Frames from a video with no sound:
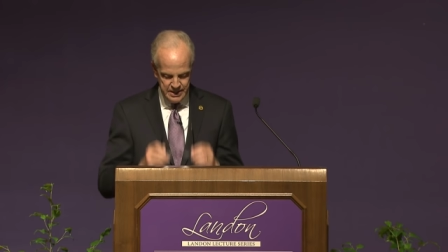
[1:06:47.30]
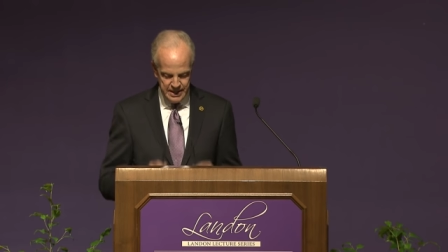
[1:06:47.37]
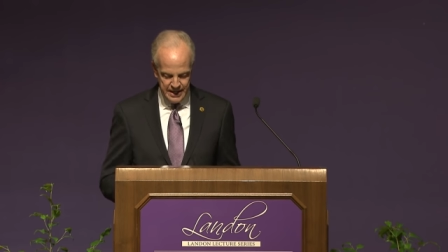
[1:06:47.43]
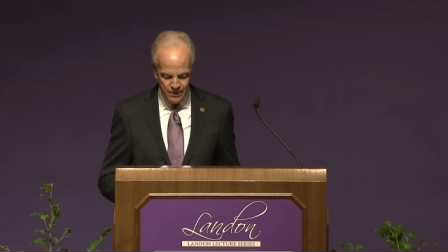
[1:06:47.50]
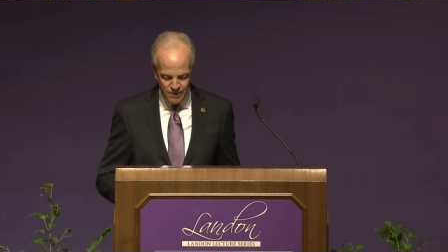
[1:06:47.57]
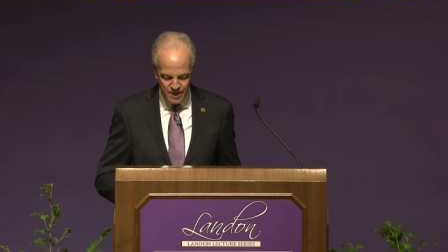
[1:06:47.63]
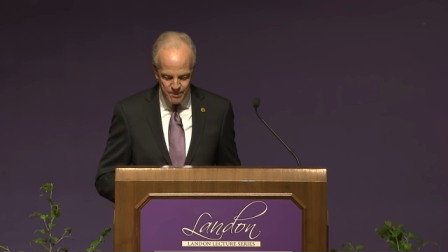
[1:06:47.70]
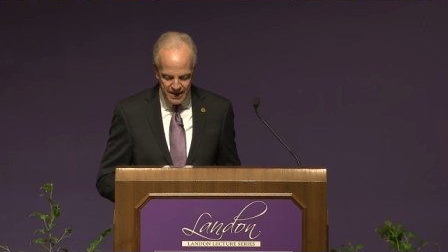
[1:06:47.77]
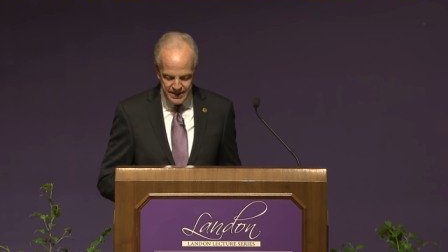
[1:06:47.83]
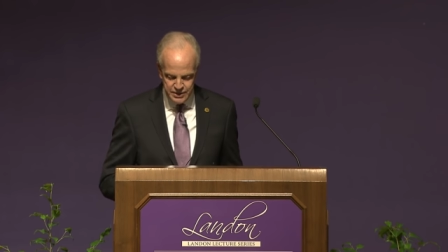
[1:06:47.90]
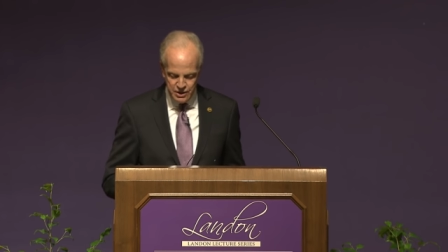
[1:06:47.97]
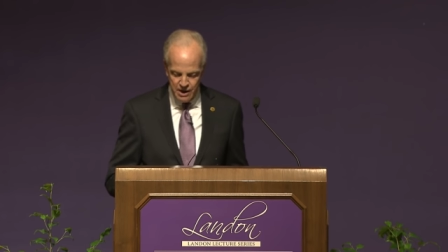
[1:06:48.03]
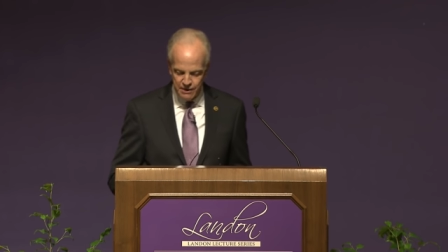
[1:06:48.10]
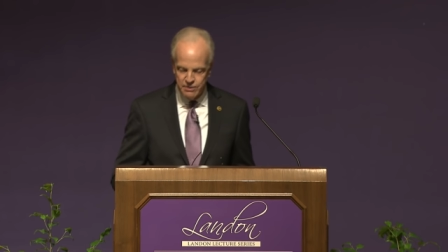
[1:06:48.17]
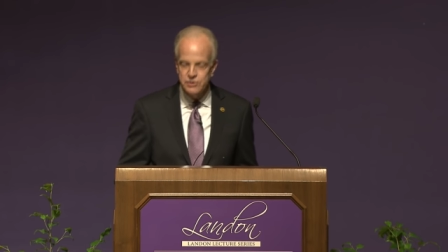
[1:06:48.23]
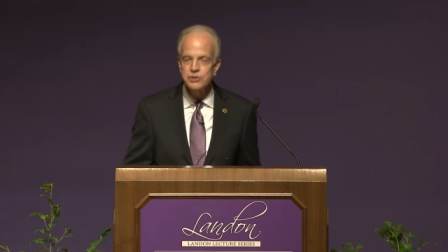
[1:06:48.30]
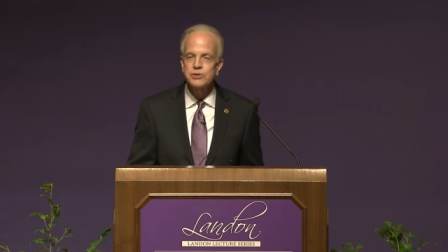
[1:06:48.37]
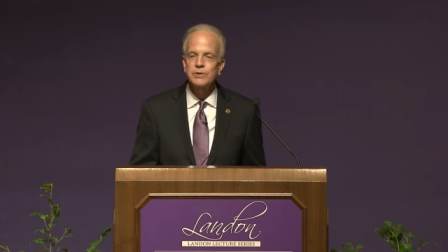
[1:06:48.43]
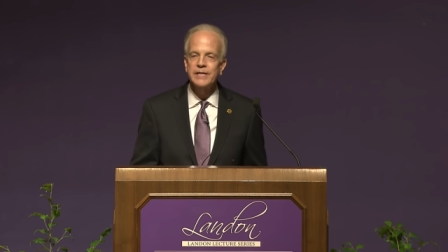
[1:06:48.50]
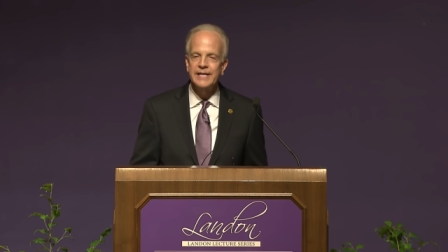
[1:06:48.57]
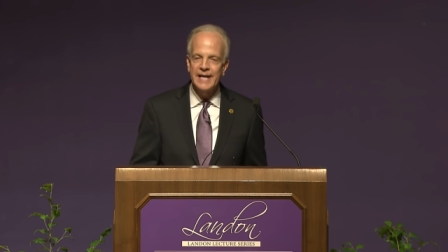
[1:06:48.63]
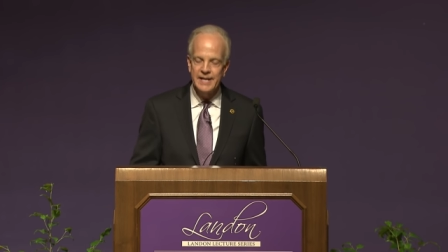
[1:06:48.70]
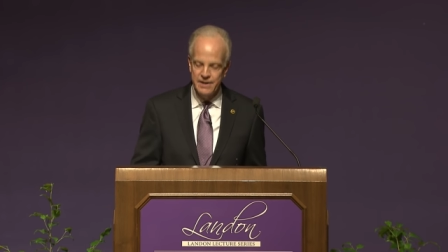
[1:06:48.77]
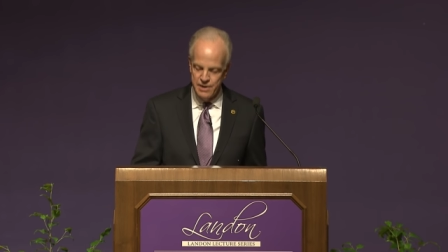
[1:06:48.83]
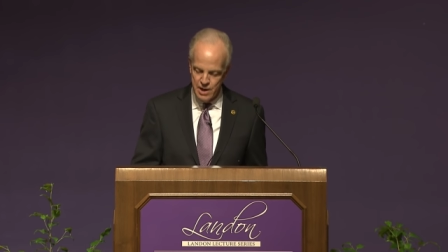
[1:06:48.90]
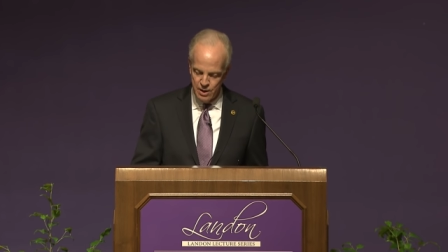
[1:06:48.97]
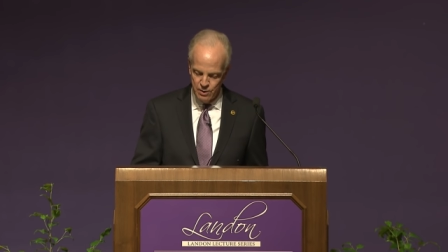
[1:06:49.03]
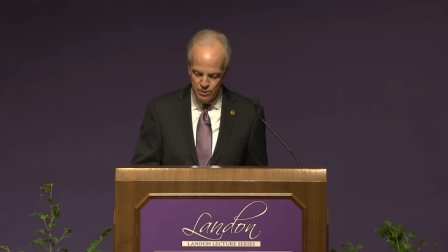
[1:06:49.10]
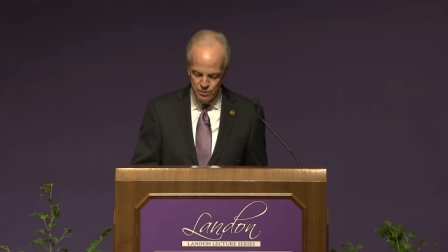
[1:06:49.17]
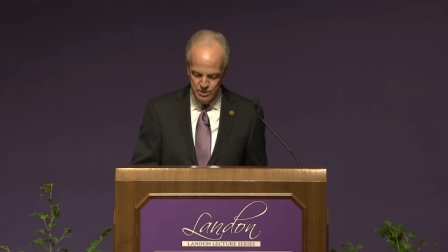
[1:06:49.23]
and I want my daughters to again
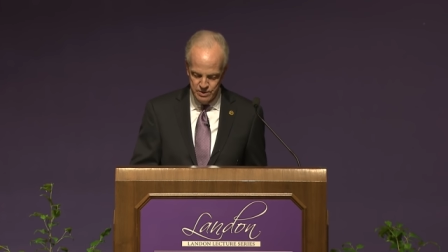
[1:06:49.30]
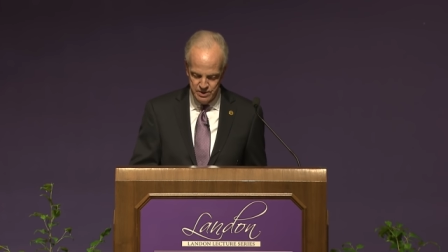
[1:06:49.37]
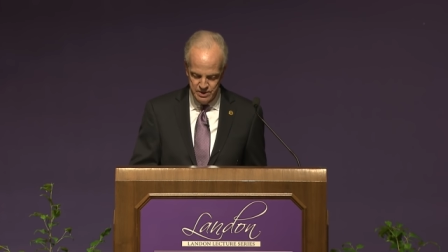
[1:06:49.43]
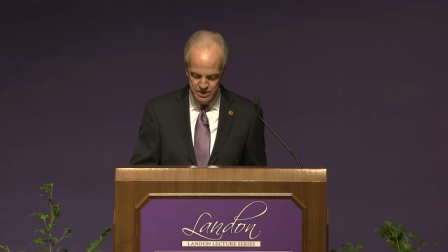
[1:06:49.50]
know